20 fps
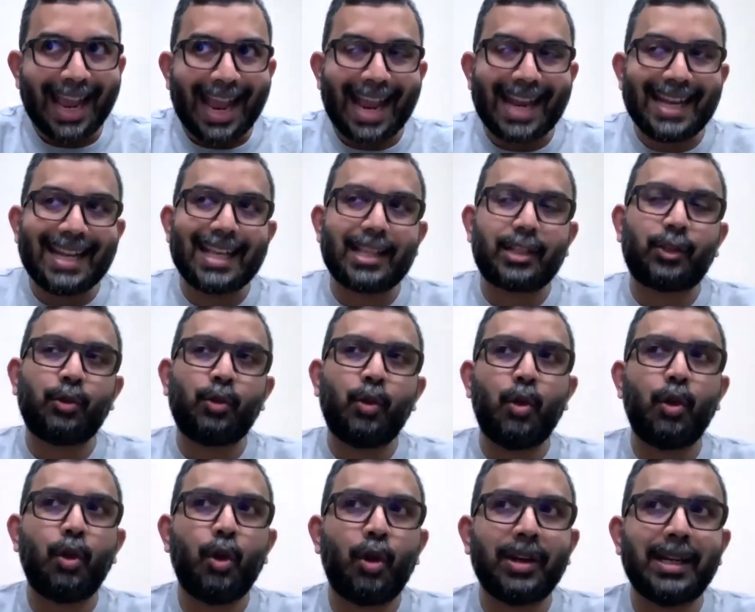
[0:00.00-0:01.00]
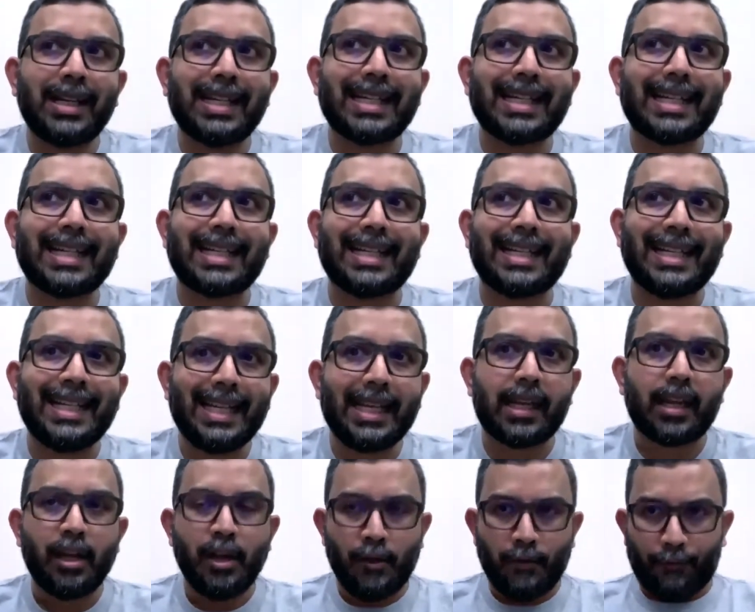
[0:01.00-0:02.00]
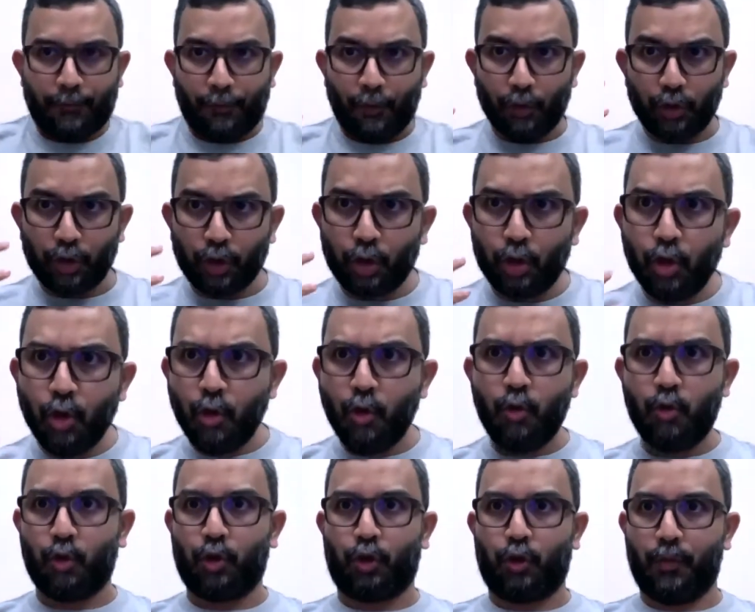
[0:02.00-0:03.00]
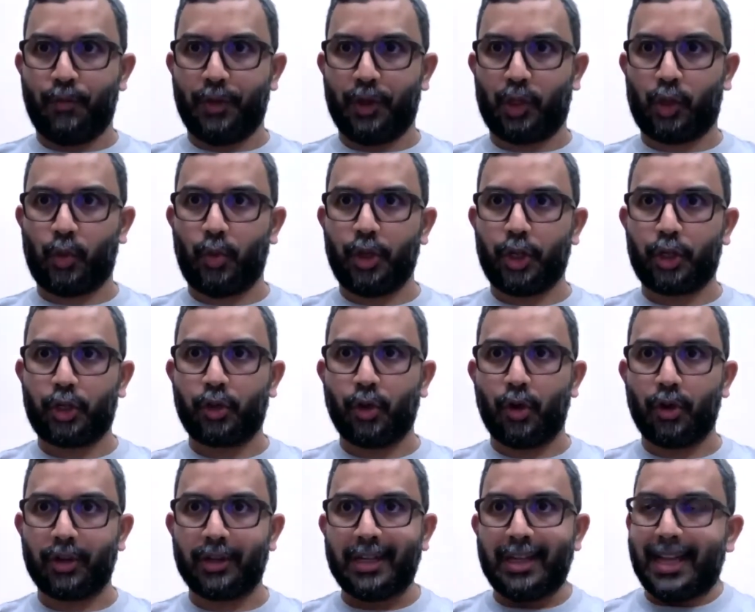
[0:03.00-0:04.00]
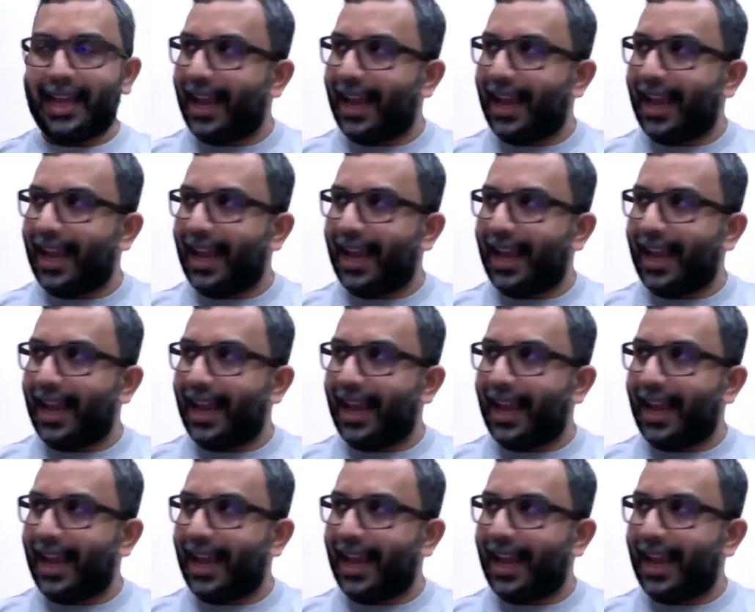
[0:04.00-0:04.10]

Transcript: and there's no longer a need for you to be switched on